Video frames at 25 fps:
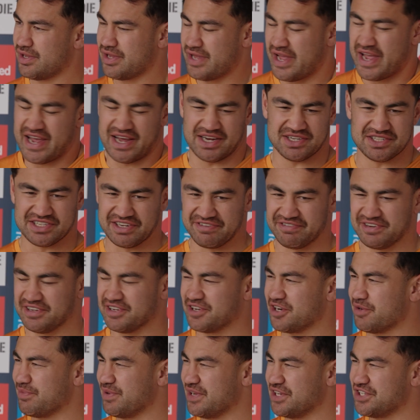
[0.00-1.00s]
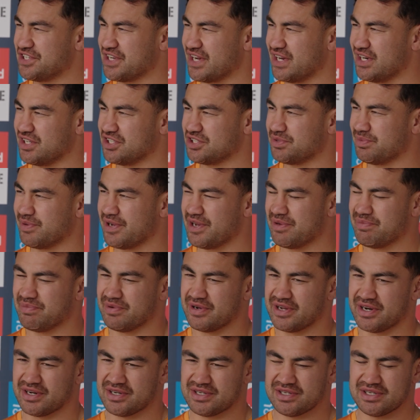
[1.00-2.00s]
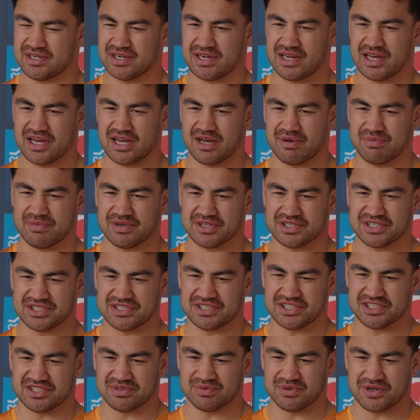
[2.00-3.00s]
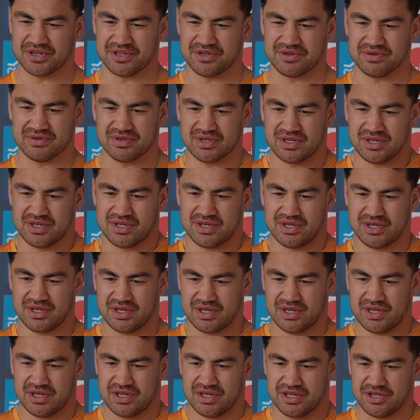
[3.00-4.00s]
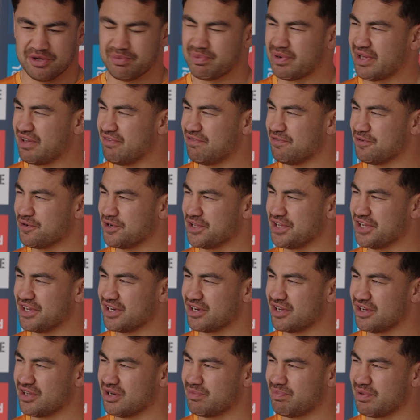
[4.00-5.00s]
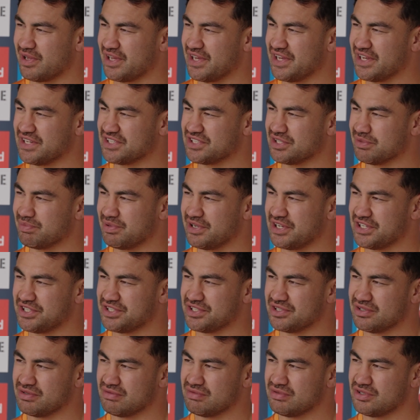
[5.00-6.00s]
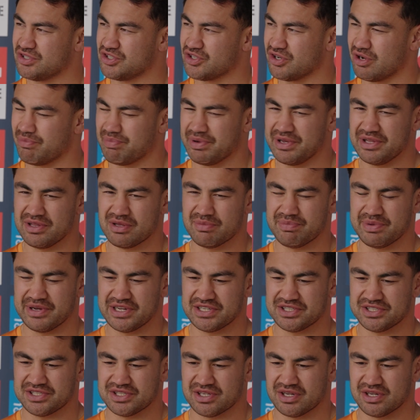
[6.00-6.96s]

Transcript: Yeah, it's definitely going to be a challenge, mate, but I guess that's why you play footy, to play against the best and try to beat the best.